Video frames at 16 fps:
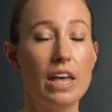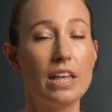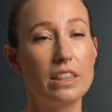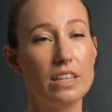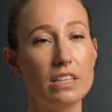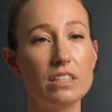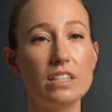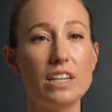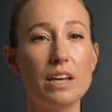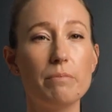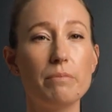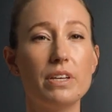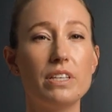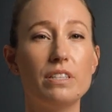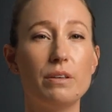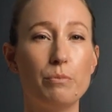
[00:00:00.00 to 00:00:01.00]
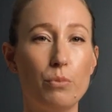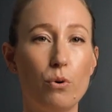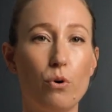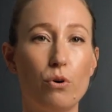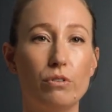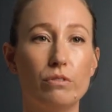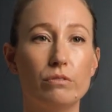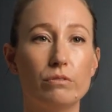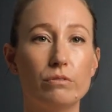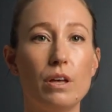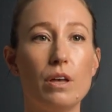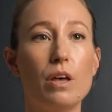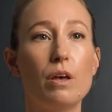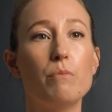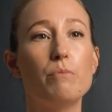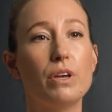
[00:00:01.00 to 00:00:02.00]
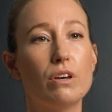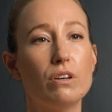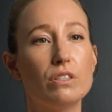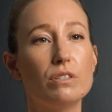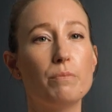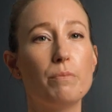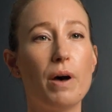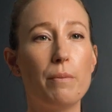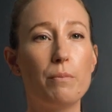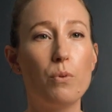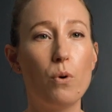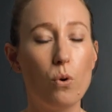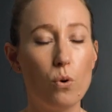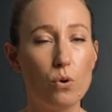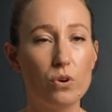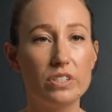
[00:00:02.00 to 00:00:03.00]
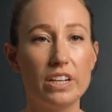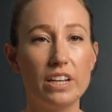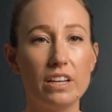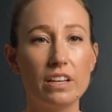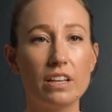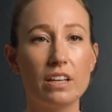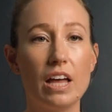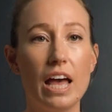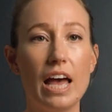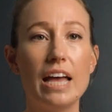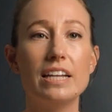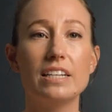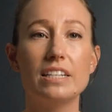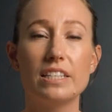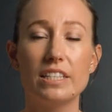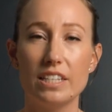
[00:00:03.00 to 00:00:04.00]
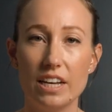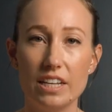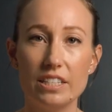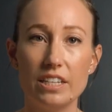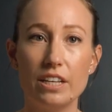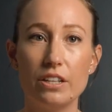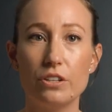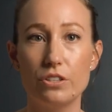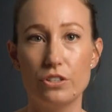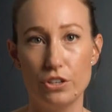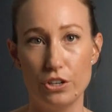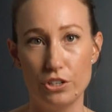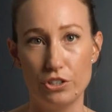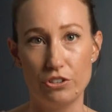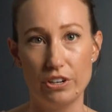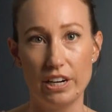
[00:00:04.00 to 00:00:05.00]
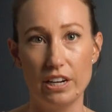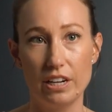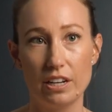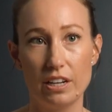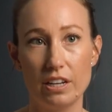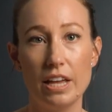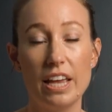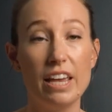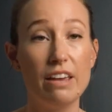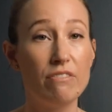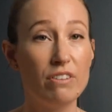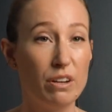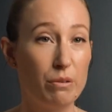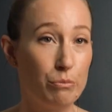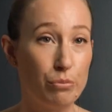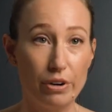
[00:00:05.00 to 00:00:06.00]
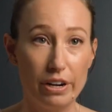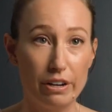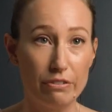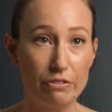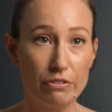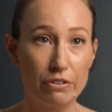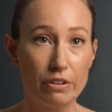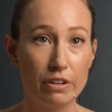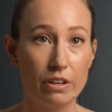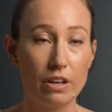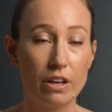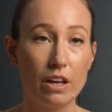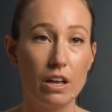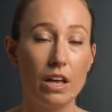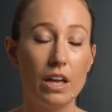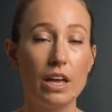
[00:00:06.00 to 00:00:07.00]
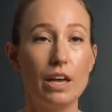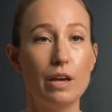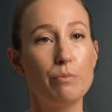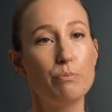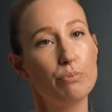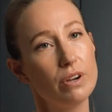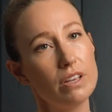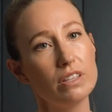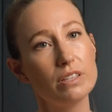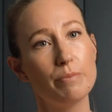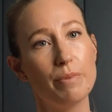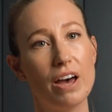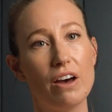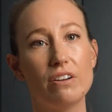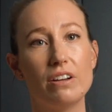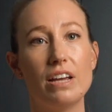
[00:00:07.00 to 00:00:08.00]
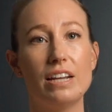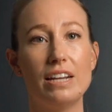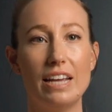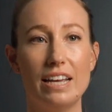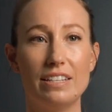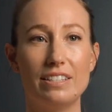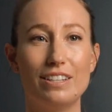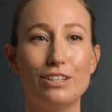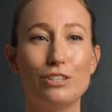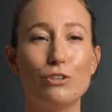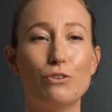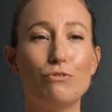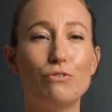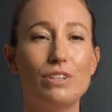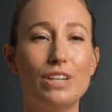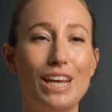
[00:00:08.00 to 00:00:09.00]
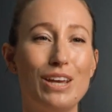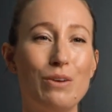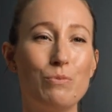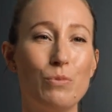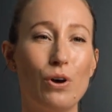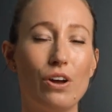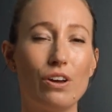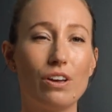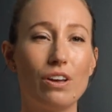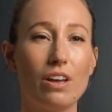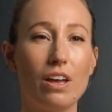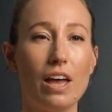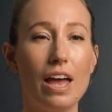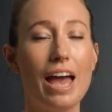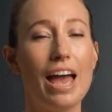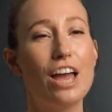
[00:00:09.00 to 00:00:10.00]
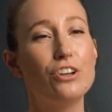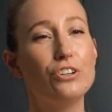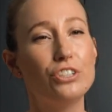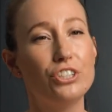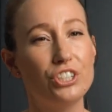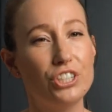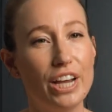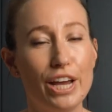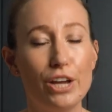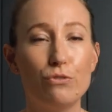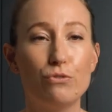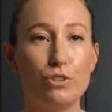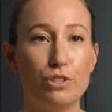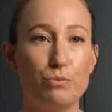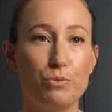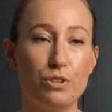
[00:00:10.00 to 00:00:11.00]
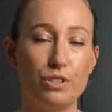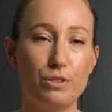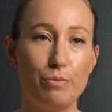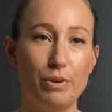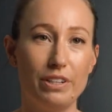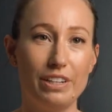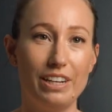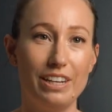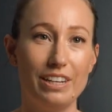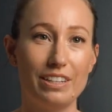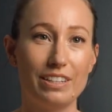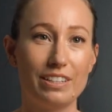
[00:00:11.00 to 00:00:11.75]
This step is important because by pausing and discussing the surgery, even in brief, it brings about an essence of teamwork and shared responsibility.